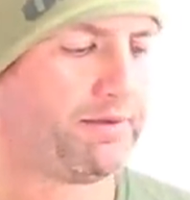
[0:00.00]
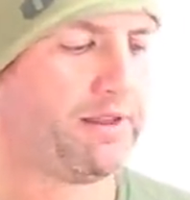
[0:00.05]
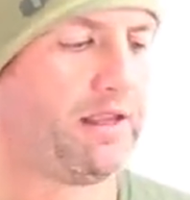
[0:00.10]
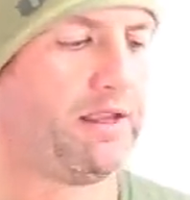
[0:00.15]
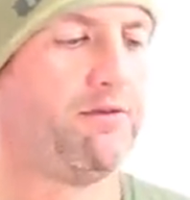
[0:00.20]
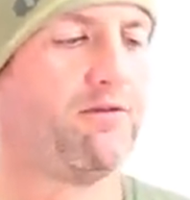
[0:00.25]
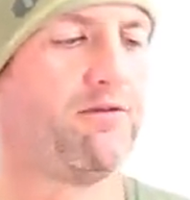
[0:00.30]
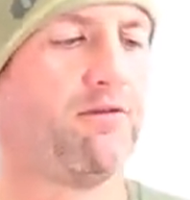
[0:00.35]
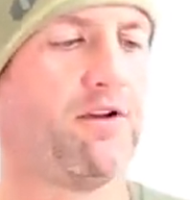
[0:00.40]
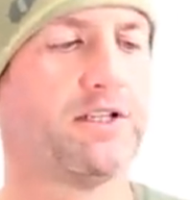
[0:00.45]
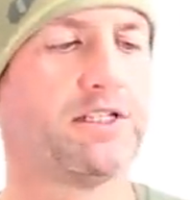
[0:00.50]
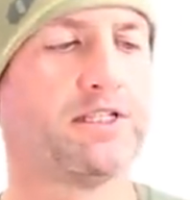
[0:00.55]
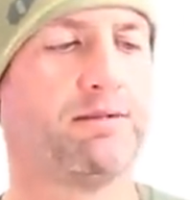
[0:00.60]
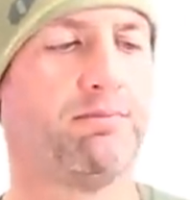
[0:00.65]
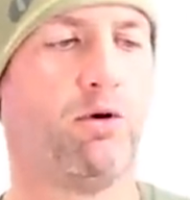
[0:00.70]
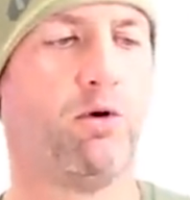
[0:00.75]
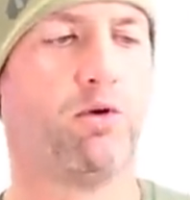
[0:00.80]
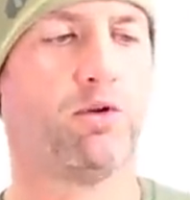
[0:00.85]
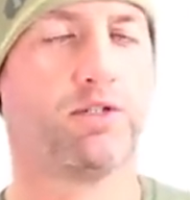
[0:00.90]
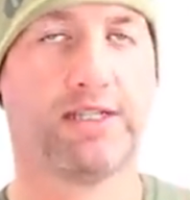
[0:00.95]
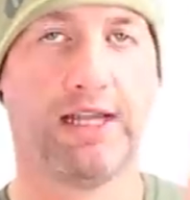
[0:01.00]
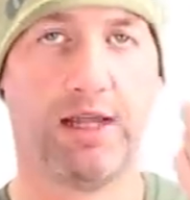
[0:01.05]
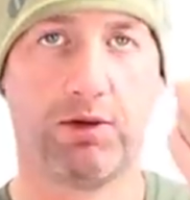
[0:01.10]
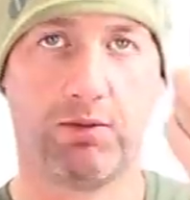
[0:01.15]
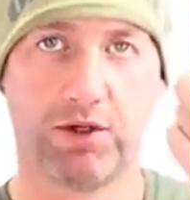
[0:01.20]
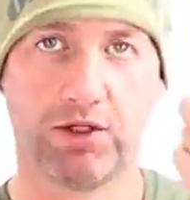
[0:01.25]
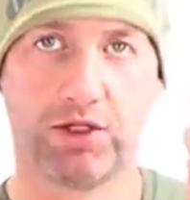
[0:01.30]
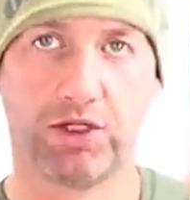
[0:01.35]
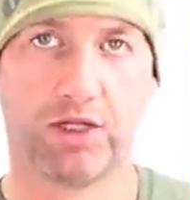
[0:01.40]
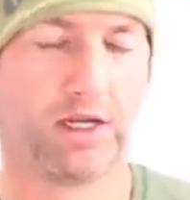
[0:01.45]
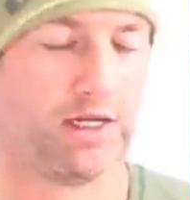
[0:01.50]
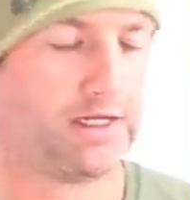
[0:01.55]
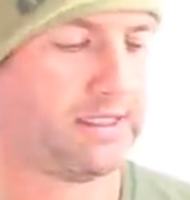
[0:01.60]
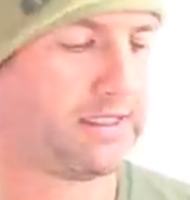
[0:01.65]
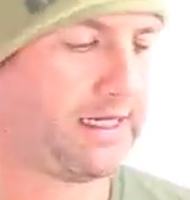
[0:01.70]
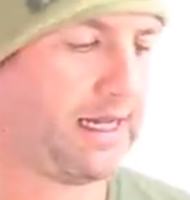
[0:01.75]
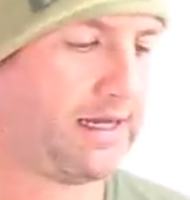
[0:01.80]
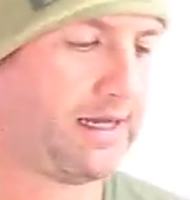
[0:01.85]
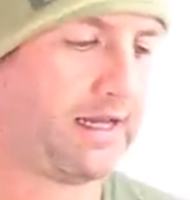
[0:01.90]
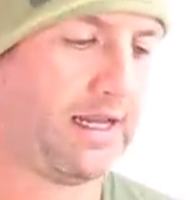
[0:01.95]
The front support set, which I
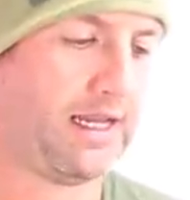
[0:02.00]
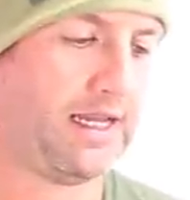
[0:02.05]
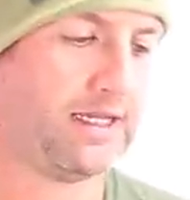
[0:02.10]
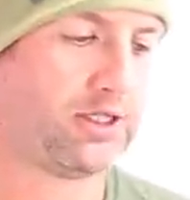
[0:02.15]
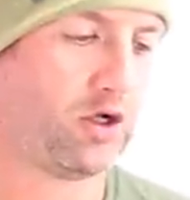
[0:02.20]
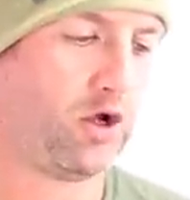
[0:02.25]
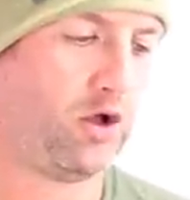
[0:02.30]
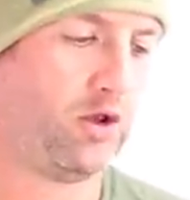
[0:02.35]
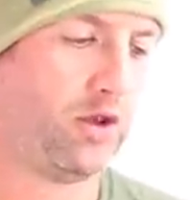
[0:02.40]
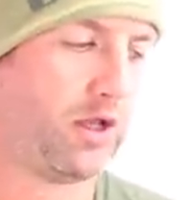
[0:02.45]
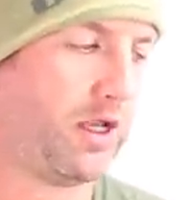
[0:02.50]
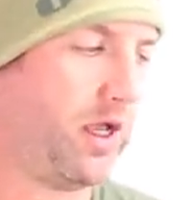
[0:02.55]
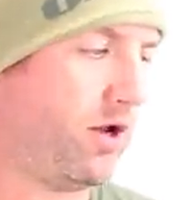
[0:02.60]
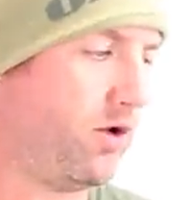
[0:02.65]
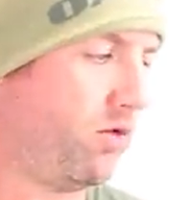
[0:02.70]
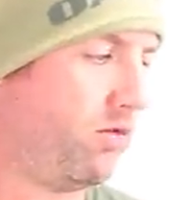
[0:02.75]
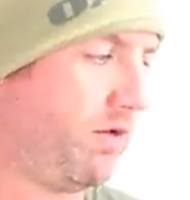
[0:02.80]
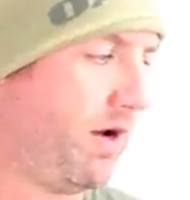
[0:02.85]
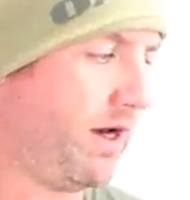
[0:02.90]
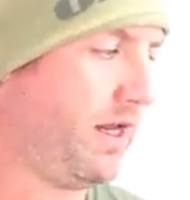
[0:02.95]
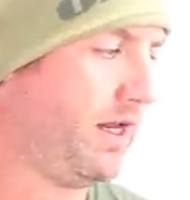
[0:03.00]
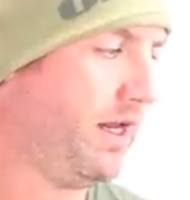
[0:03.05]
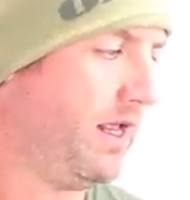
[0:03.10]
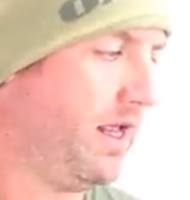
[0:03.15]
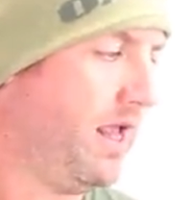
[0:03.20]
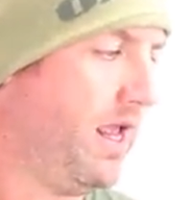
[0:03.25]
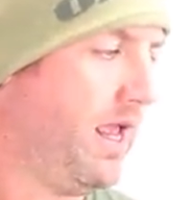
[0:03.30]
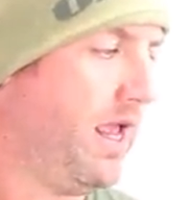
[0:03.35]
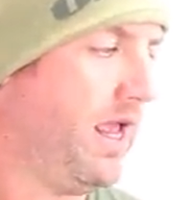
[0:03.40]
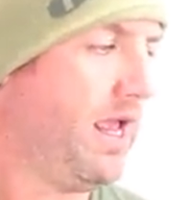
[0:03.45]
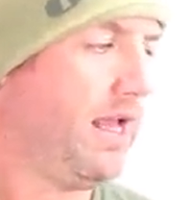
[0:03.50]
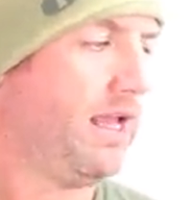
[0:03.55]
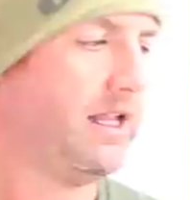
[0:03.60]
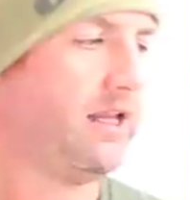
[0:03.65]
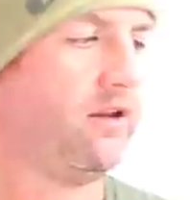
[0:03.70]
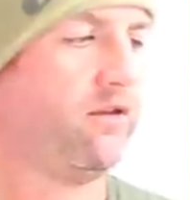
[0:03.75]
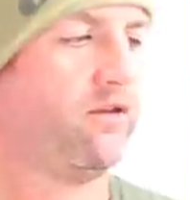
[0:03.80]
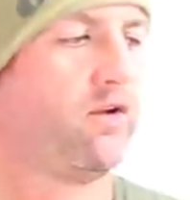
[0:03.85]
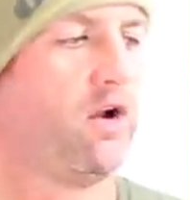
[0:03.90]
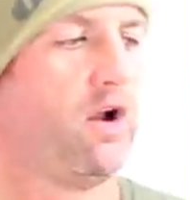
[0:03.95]
said is on the gun already.
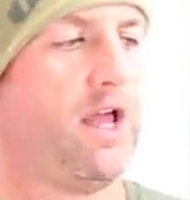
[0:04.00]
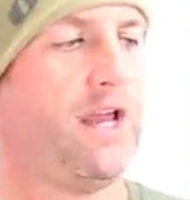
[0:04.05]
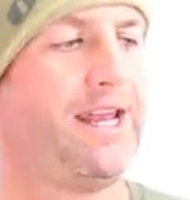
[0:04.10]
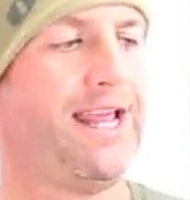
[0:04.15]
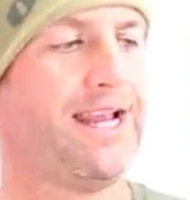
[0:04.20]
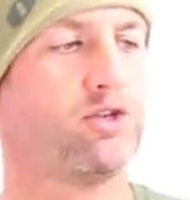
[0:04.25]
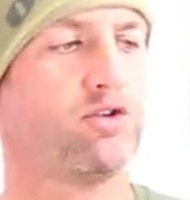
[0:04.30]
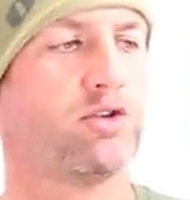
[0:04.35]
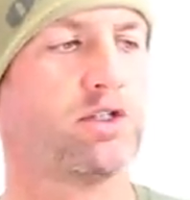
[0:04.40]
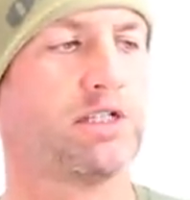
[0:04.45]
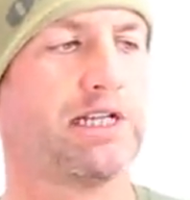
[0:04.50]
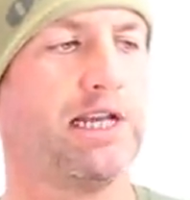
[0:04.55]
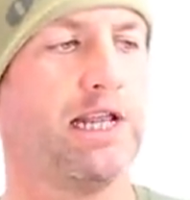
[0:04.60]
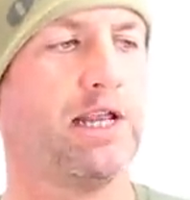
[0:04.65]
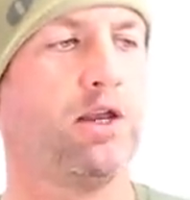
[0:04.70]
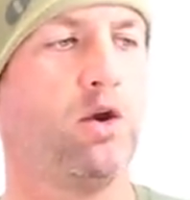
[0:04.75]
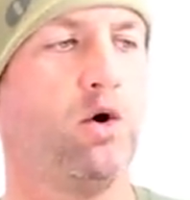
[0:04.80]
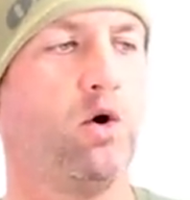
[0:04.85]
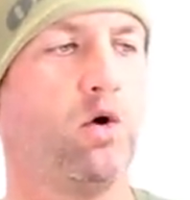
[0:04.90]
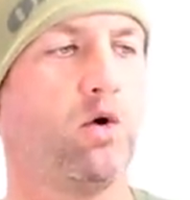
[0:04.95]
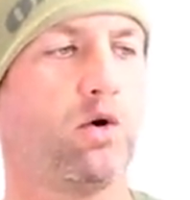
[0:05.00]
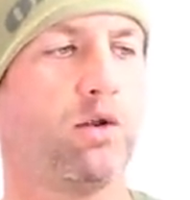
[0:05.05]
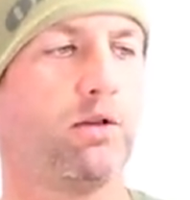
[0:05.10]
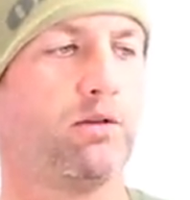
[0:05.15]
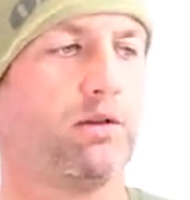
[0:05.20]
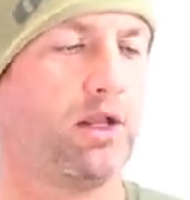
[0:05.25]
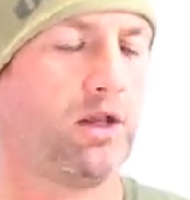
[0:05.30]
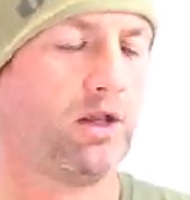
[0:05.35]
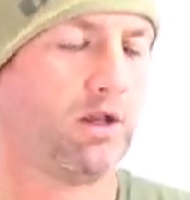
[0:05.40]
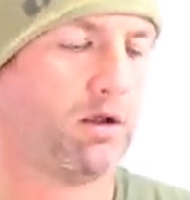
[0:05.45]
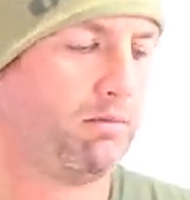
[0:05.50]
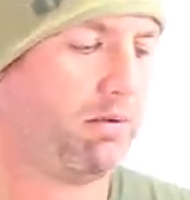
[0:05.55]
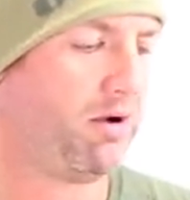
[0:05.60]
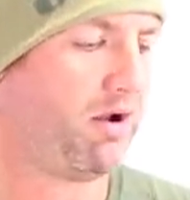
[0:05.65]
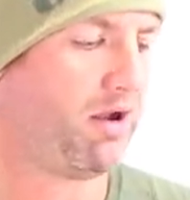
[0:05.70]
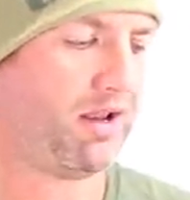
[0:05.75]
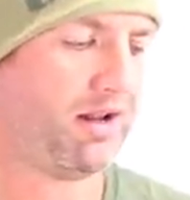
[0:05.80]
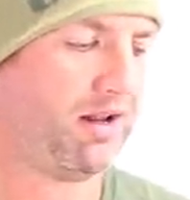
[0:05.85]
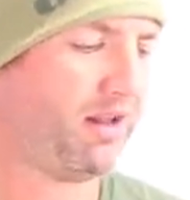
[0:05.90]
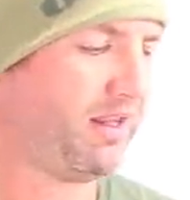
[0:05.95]
You've got an extra sling hook that you can
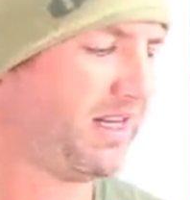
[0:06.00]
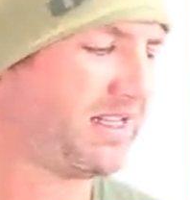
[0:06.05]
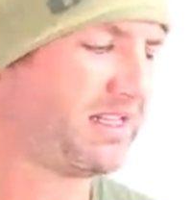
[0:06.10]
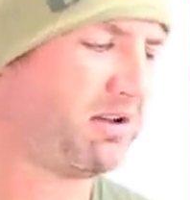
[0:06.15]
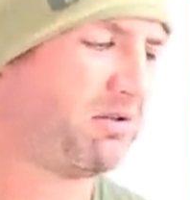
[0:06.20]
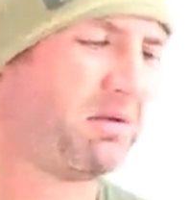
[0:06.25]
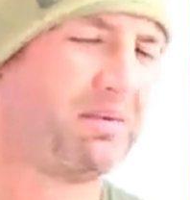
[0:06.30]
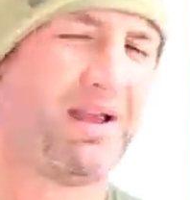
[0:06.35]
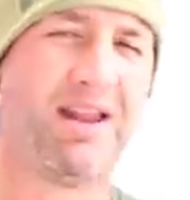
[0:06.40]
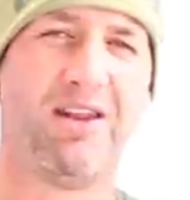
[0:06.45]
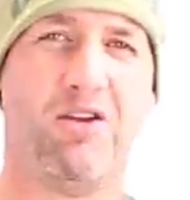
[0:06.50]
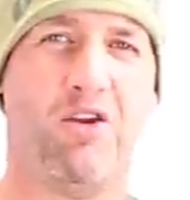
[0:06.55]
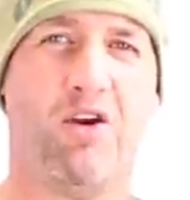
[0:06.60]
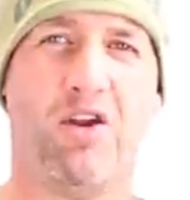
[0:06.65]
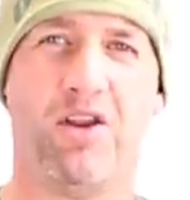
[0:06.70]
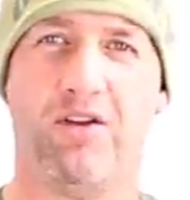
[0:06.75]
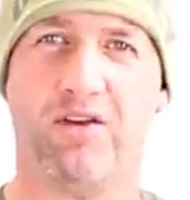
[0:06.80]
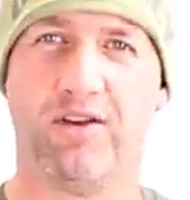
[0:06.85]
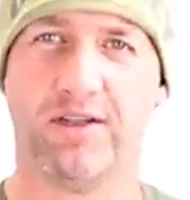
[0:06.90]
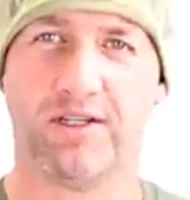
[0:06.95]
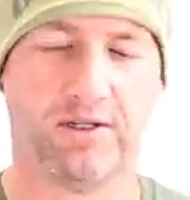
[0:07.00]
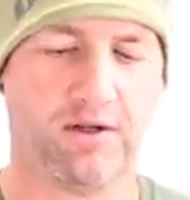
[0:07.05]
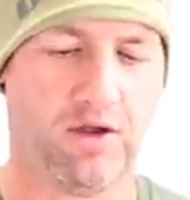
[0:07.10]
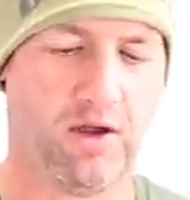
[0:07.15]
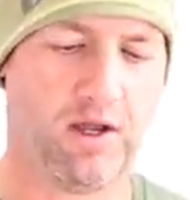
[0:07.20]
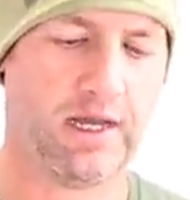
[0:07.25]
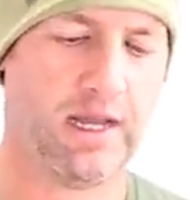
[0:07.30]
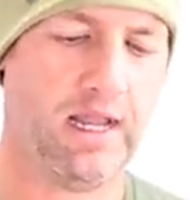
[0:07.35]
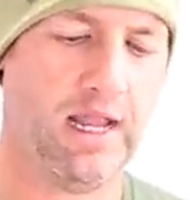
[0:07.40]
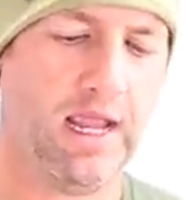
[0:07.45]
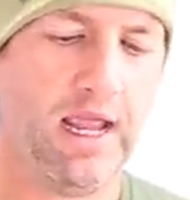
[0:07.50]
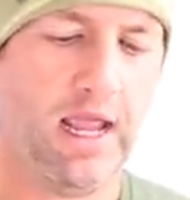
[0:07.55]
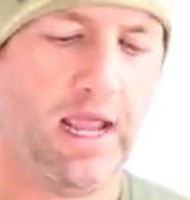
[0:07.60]
buy, and I think it's only about $9.99.